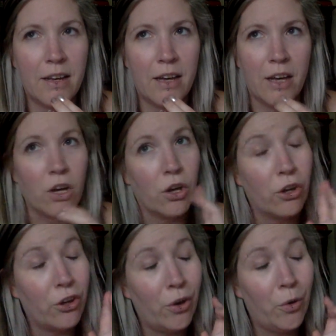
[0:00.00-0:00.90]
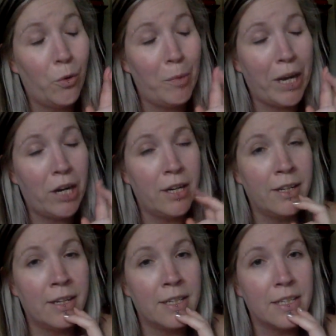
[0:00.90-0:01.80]
a
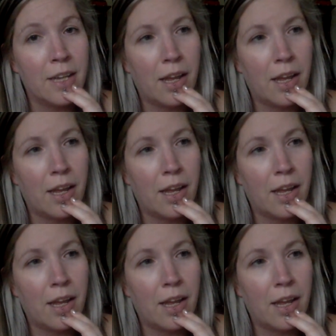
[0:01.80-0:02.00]
co-parent